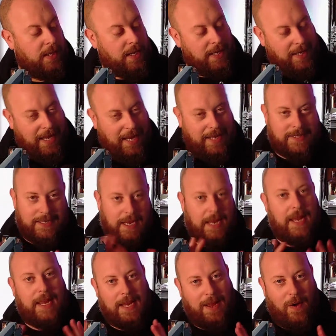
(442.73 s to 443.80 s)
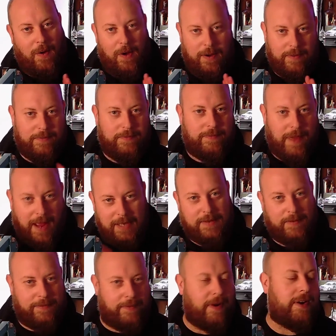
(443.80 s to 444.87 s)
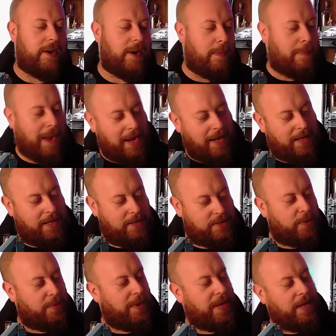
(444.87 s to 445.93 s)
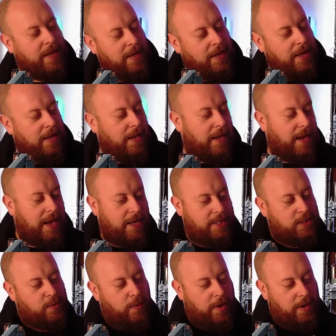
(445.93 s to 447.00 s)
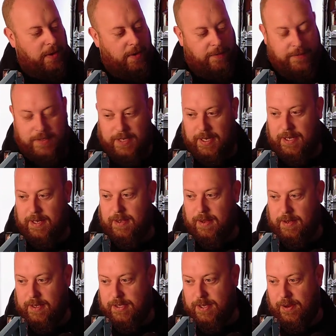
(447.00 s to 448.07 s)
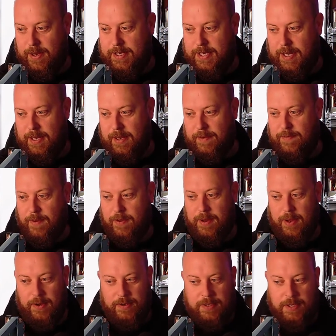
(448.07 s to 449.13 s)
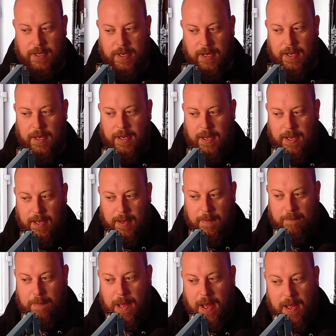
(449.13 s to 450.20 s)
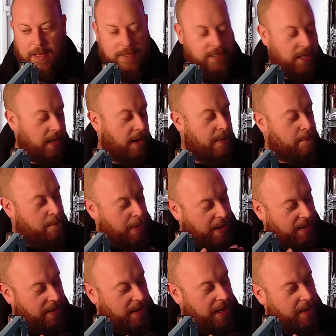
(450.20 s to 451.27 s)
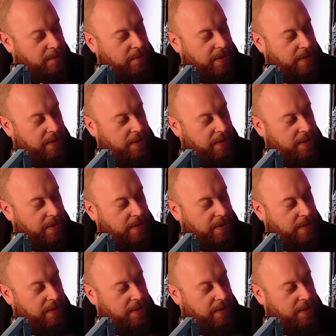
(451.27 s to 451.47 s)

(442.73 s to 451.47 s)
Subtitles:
yes, it kind of has a front and a back to it, hence why obviously on the sides here you've got those bars, but it